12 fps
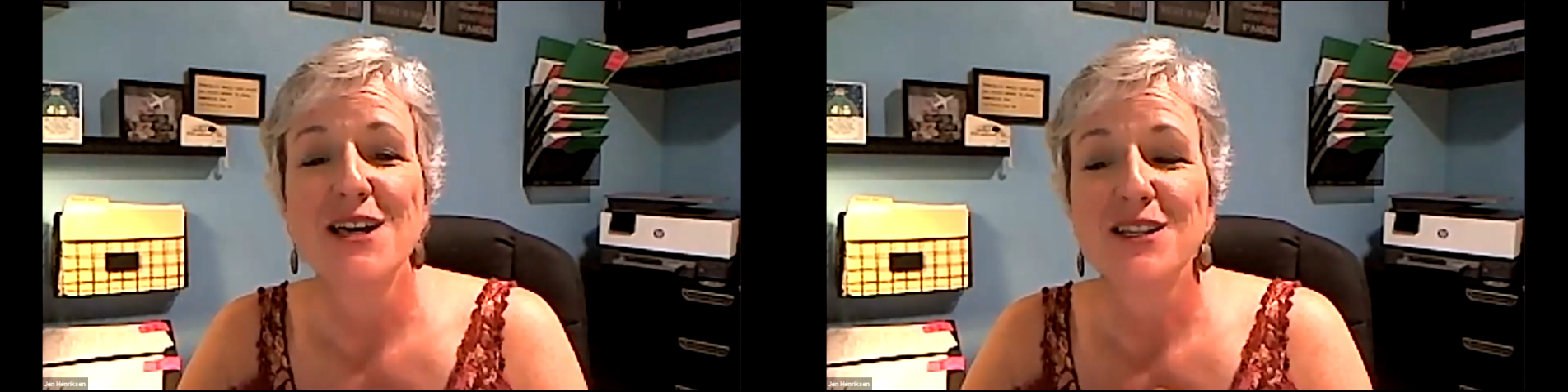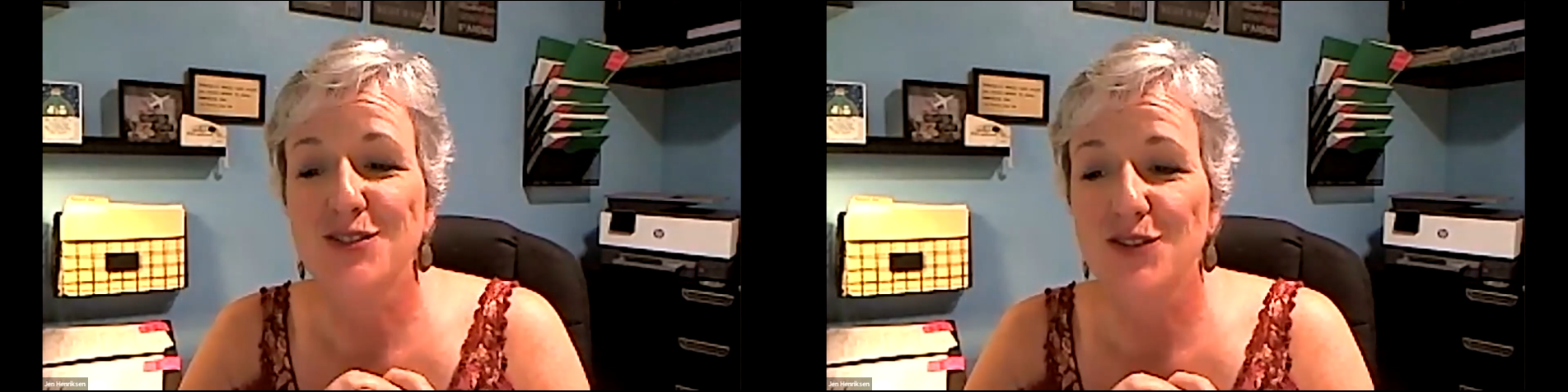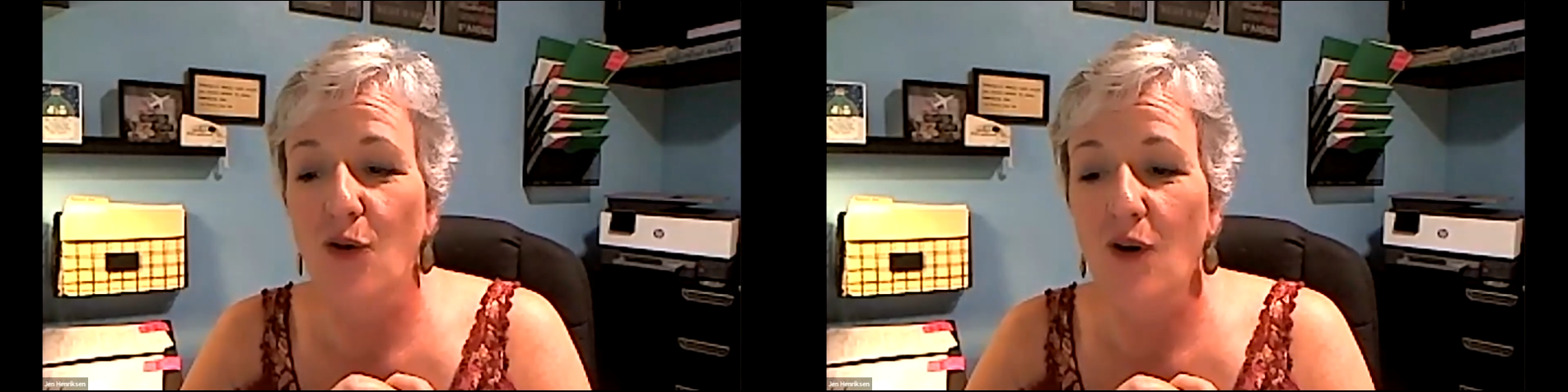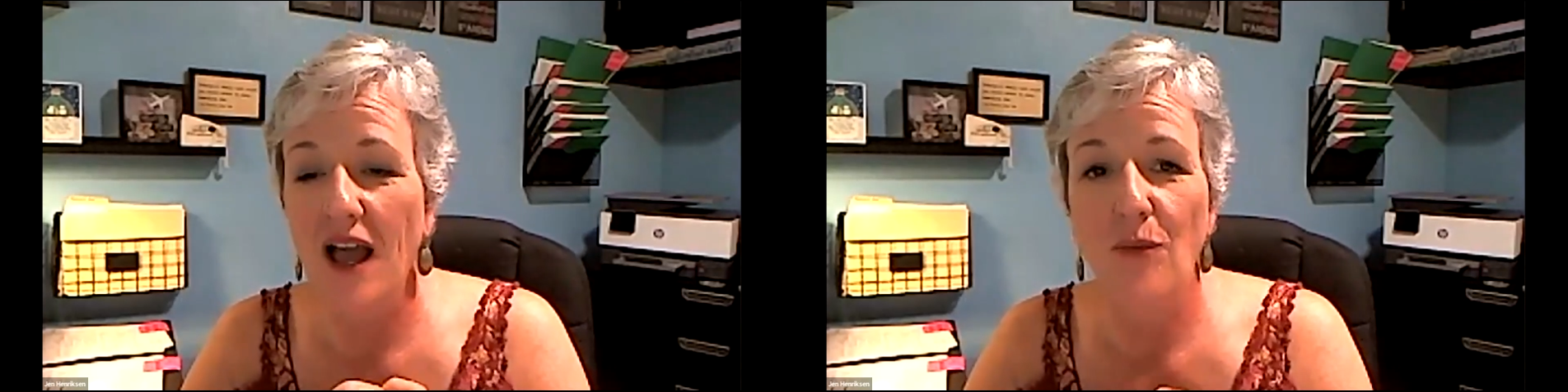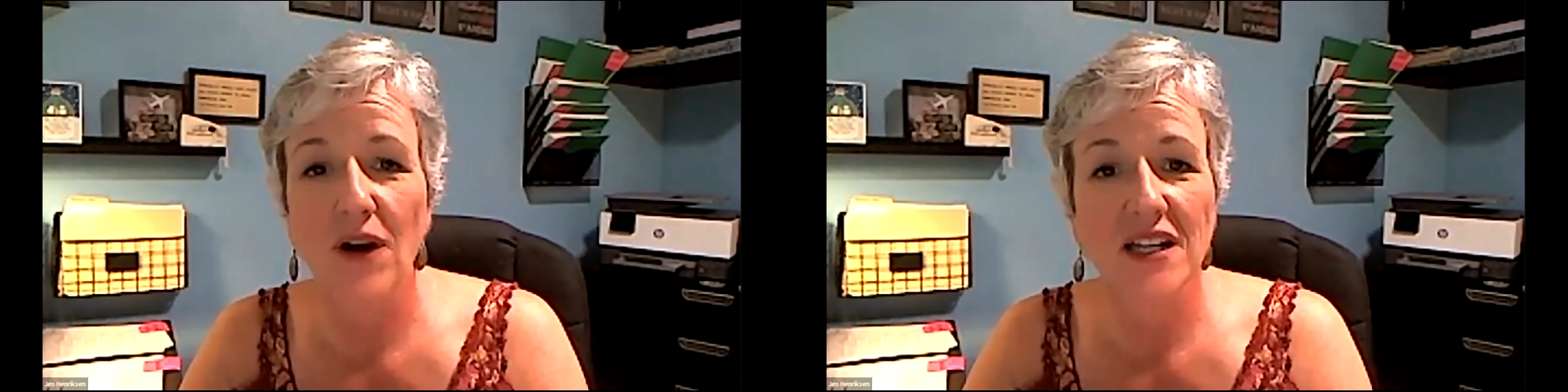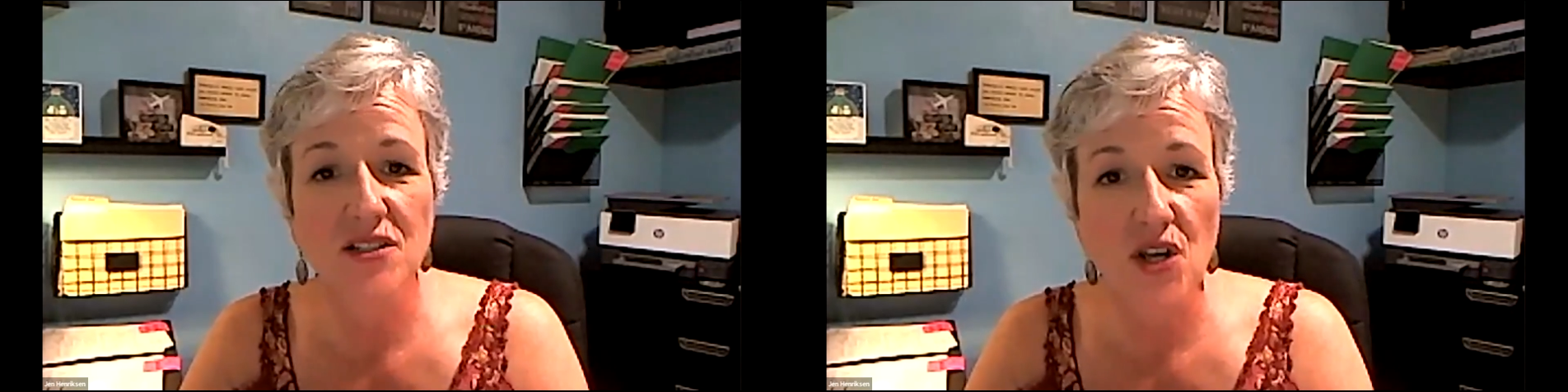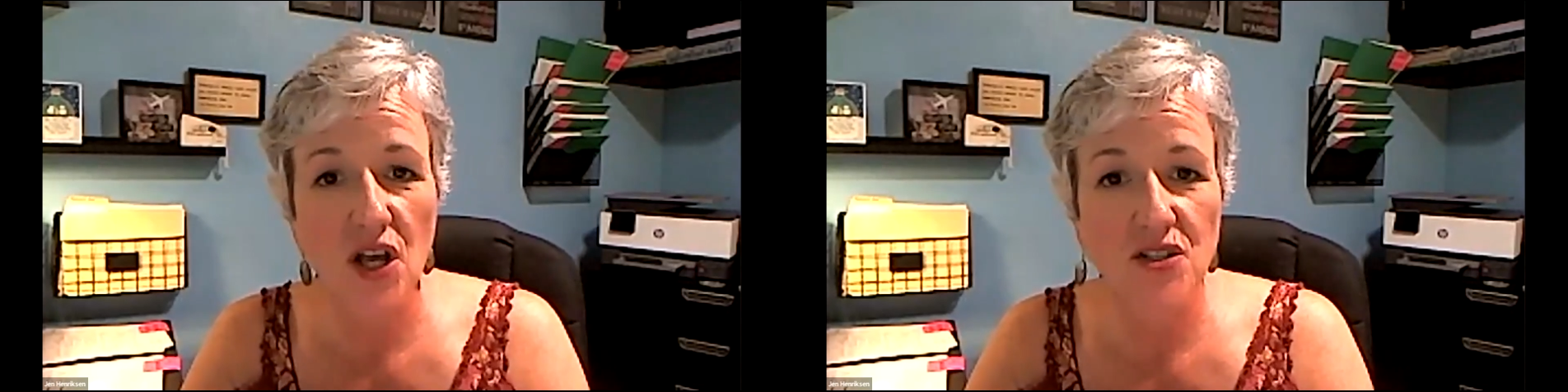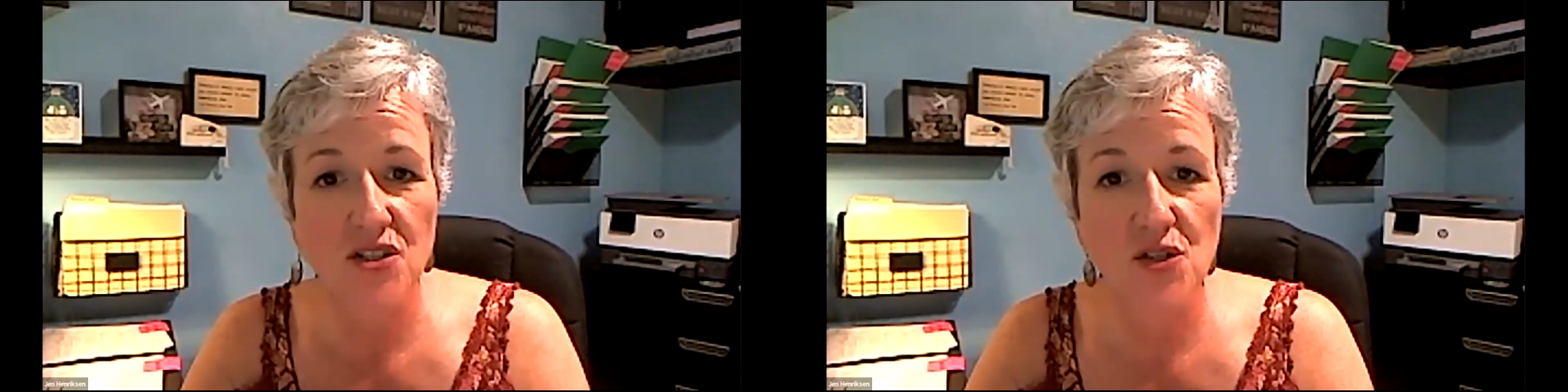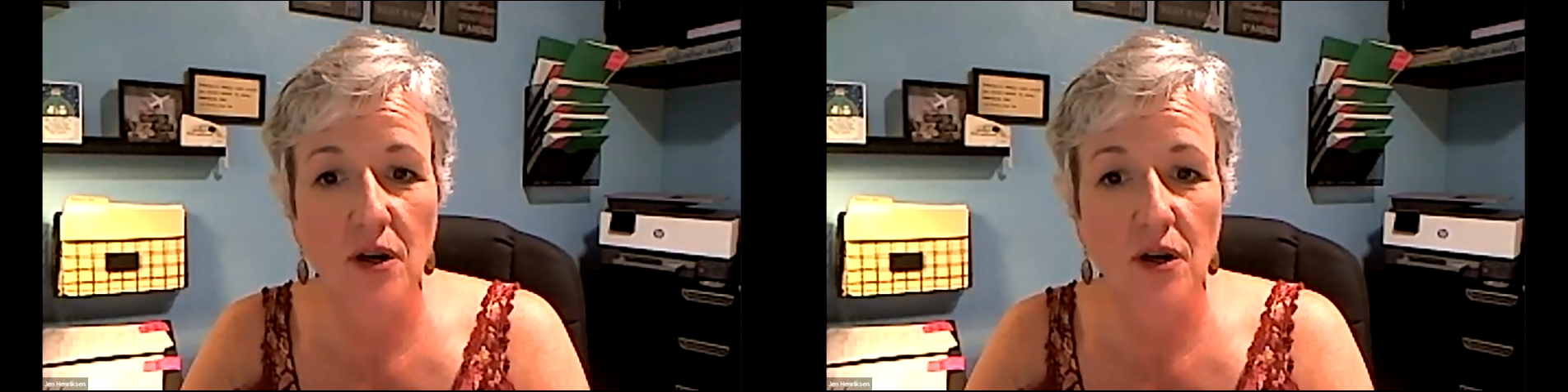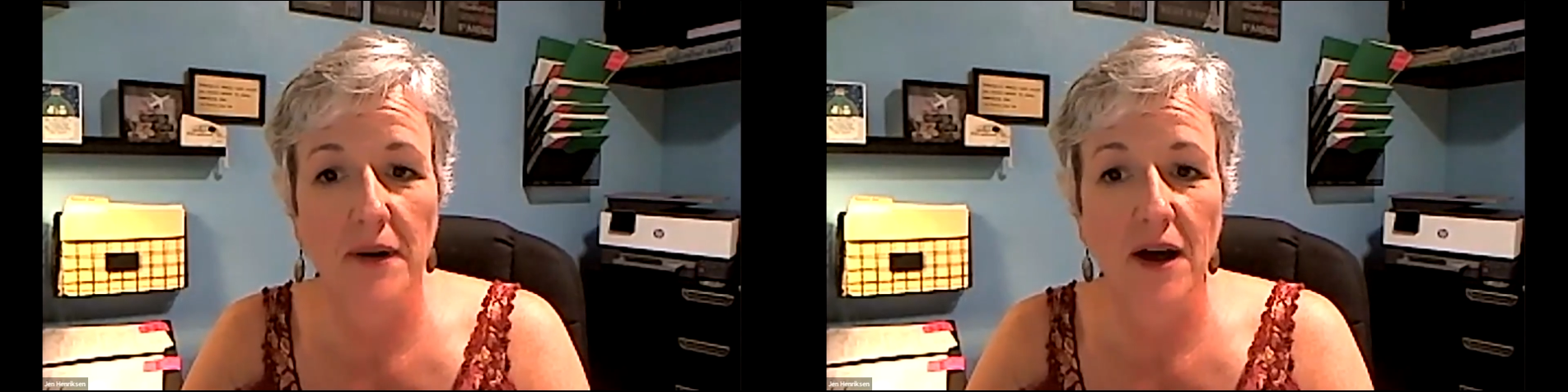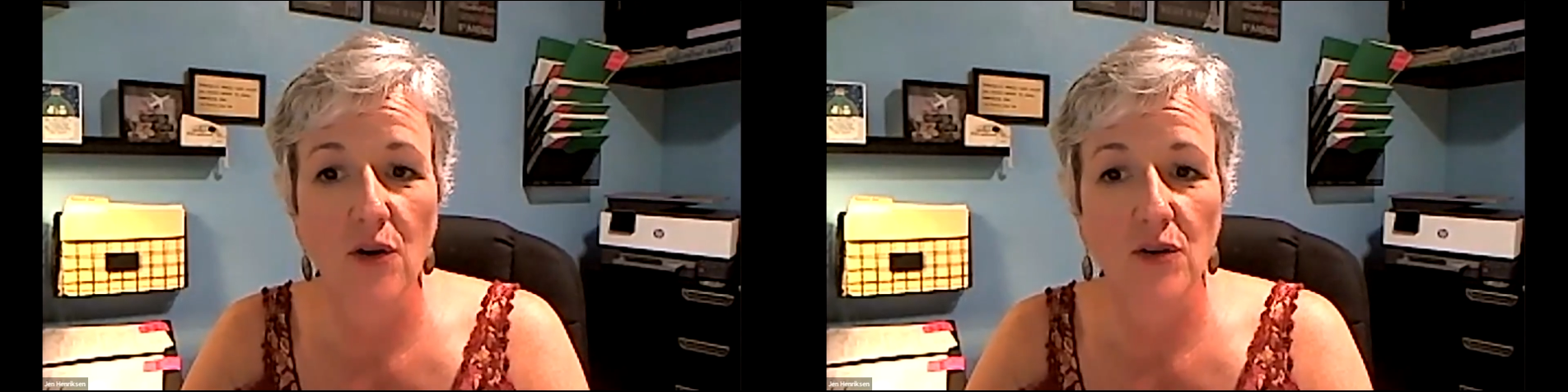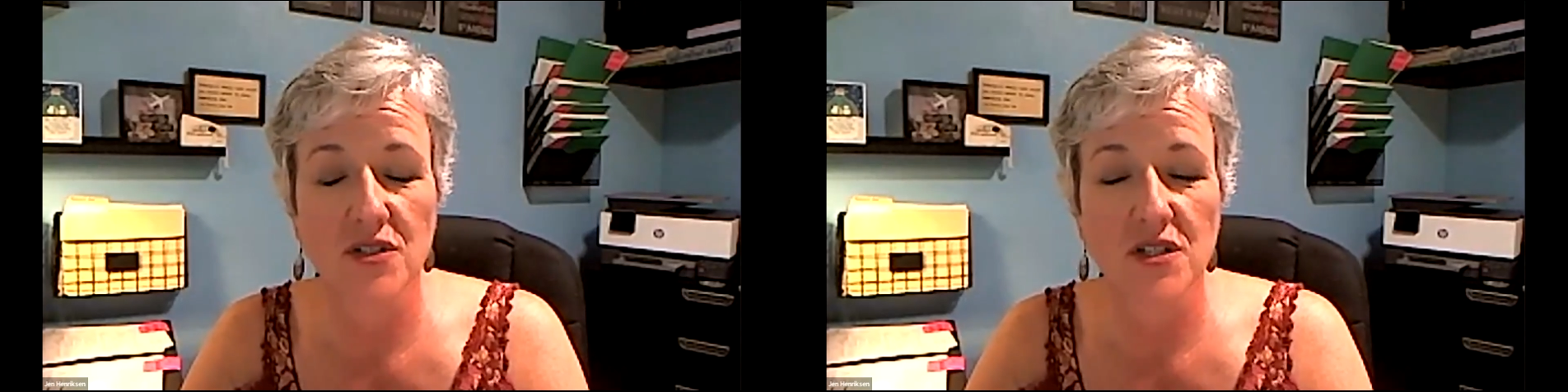So I want to talk to you
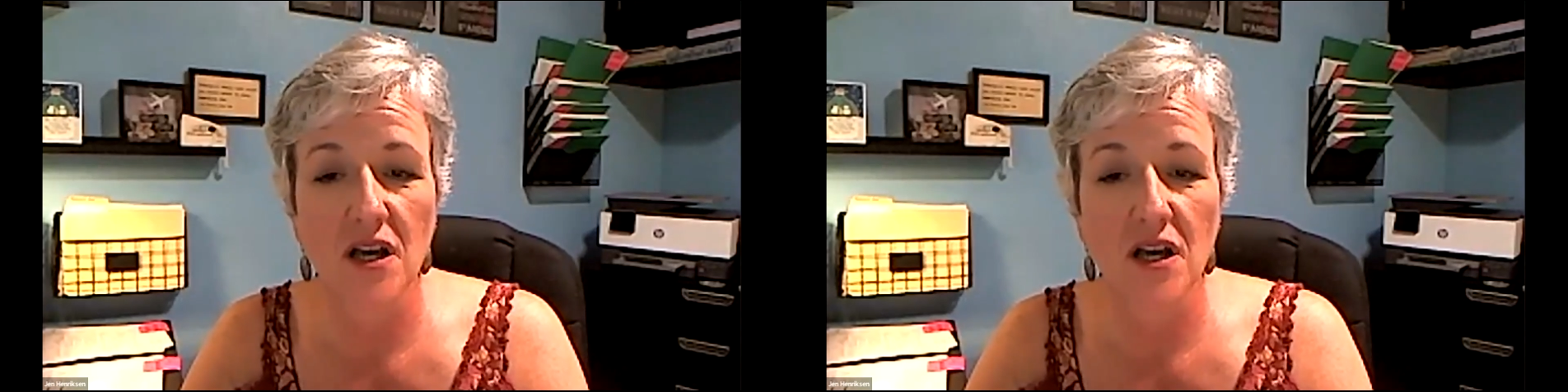about